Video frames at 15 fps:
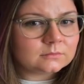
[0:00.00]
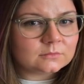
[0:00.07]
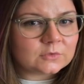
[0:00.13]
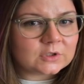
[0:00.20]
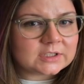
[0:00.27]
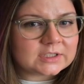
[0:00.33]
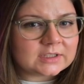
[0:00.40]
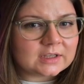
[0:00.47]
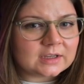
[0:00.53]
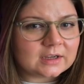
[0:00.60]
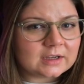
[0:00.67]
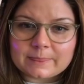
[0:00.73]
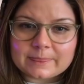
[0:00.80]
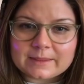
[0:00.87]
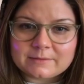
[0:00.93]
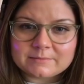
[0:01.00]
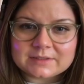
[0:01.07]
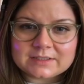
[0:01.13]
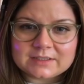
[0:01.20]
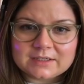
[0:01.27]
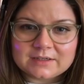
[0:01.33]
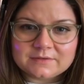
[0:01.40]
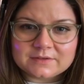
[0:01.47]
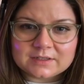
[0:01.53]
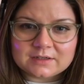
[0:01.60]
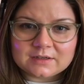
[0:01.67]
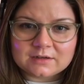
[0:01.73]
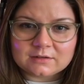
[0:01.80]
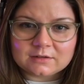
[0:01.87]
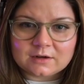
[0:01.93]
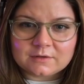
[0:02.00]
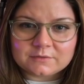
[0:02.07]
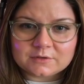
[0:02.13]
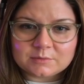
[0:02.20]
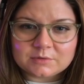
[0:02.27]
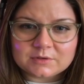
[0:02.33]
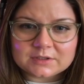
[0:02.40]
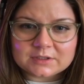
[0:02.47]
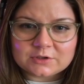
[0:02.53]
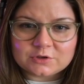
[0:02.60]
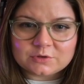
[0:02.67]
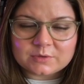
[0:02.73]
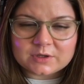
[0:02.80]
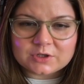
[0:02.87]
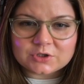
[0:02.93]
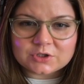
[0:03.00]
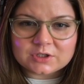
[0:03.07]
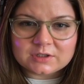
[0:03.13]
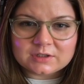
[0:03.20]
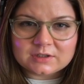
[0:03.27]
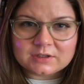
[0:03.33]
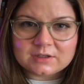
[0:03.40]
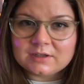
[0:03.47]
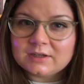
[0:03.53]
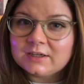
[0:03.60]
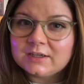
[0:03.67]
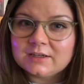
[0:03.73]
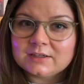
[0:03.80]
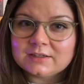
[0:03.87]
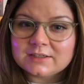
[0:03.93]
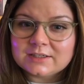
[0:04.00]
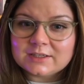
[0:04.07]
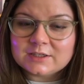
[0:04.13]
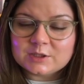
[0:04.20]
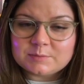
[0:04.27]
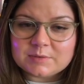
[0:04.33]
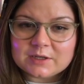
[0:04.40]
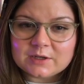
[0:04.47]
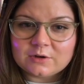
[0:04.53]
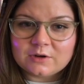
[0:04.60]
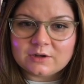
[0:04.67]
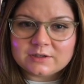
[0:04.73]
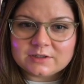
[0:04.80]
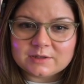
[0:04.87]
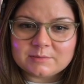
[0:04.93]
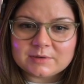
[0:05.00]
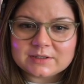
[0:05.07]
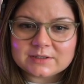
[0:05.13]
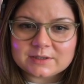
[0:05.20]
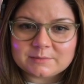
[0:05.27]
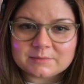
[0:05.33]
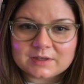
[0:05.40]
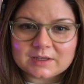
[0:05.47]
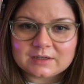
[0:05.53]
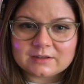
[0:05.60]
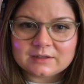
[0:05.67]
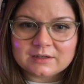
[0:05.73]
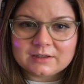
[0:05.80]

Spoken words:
What's that? Steve's in an uncomfortable situation, and he's being haunted by something.